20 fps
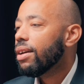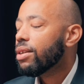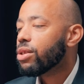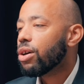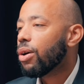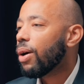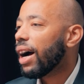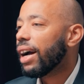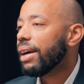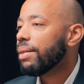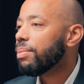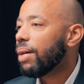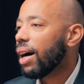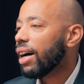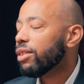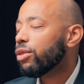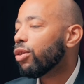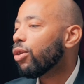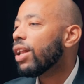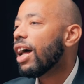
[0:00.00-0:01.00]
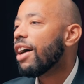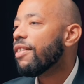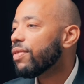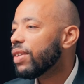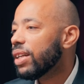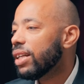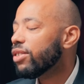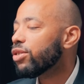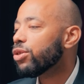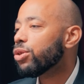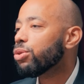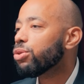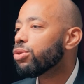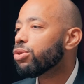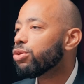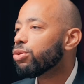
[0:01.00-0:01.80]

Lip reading: So I don't have issues